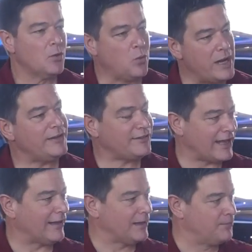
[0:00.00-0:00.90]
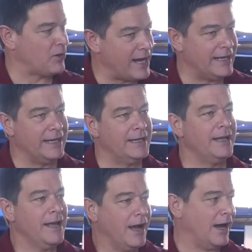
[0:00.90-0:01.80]
We celebrated
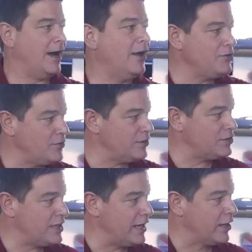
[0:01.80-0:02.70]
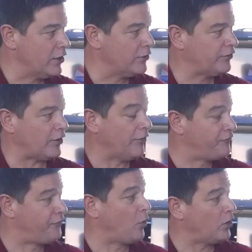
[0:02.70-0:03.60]
100 years of
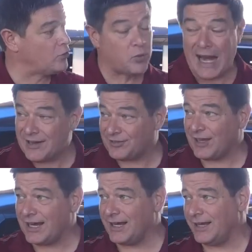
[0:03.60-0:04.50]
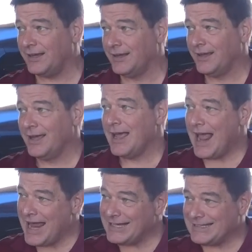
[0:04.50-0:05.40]
Ford racing
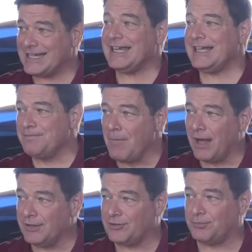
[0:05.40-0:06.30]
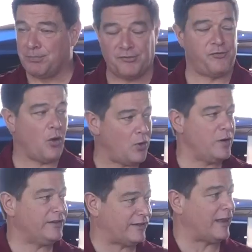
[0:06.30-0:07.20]
18 months before
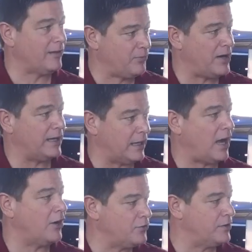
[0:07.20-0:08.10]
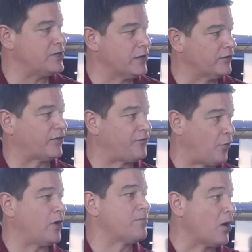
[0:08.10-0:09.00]
we celebrated 100 years of
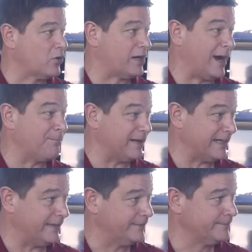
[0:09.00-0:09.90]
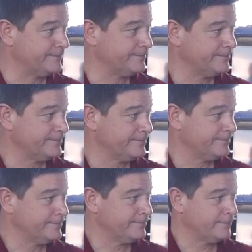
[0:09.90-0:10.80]
Ford Motor Company.
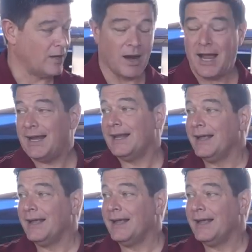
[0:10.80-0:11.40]
All right?